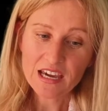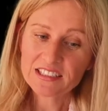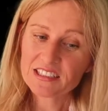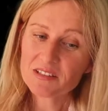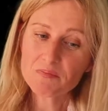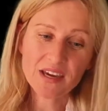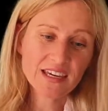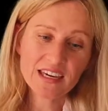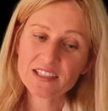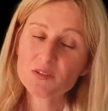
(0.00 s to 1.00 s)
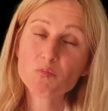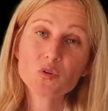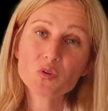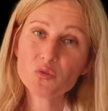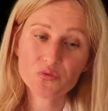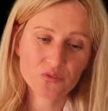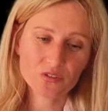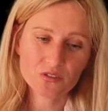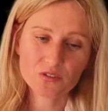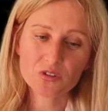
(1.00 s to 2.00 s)
He didn't make any
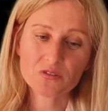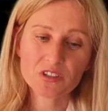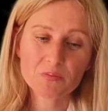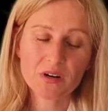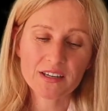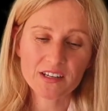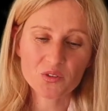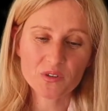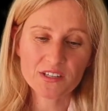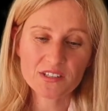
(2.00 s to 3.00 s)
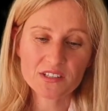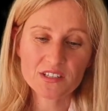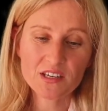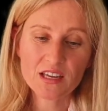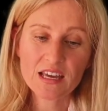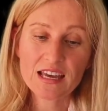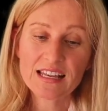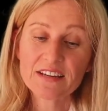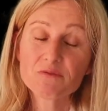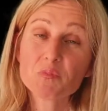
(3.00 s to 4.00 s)
move toward my requests,
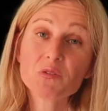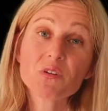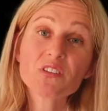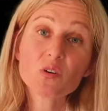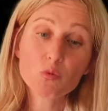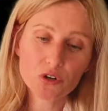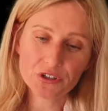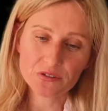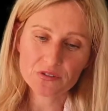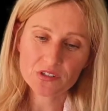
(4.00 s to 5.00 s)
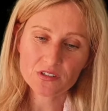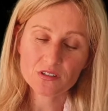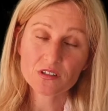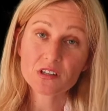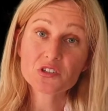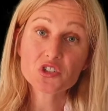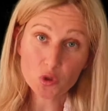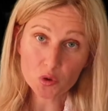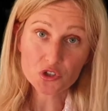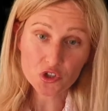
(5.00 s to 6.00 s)
left me with the words, it's
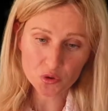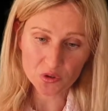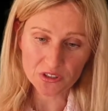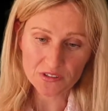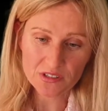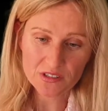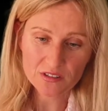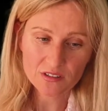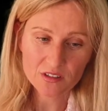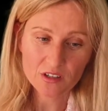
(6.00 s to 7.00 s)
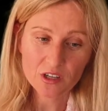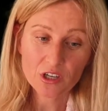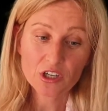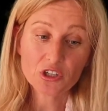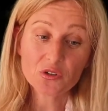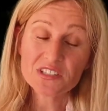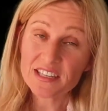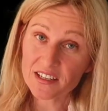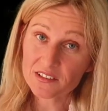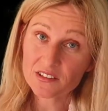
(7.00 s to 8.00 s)
your choice, your
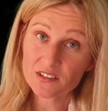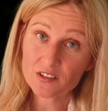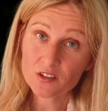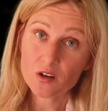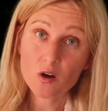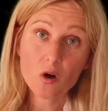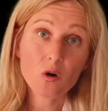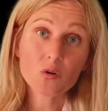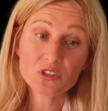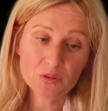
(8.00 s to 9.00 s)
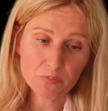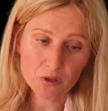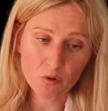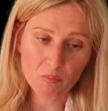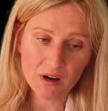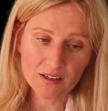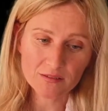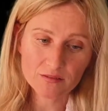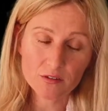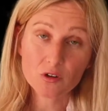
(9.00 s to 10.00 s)
sect or diploma
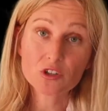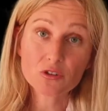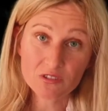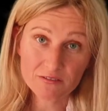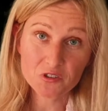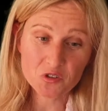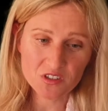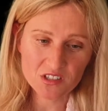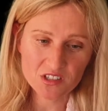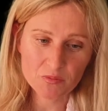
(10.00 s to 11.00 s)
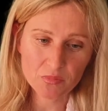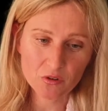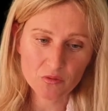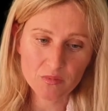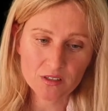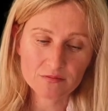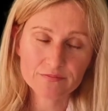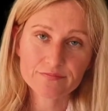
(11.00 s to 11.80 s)
university diploma.